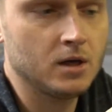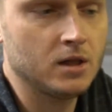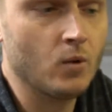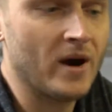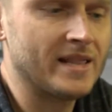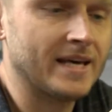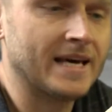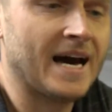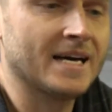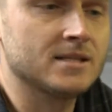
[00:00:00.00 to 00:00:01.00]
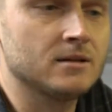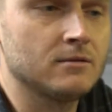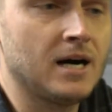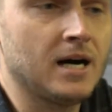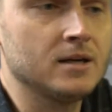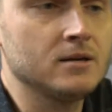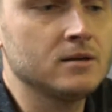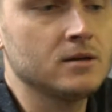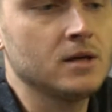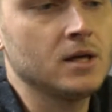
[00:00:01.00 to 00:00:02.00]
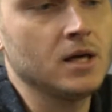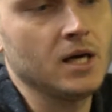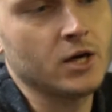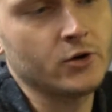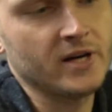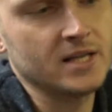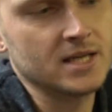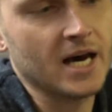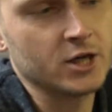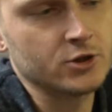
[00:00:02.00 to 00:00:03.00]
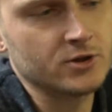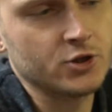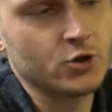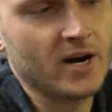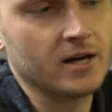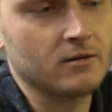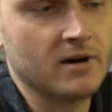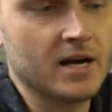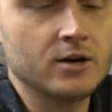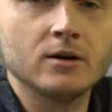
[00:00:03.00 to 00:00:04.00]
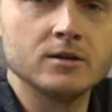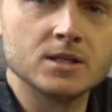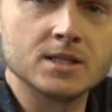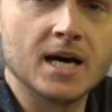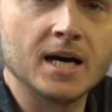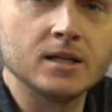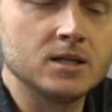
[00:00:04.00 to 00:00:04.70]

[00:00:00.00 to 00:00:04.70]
The way they cast the rod, it creates extra strength right here on the side.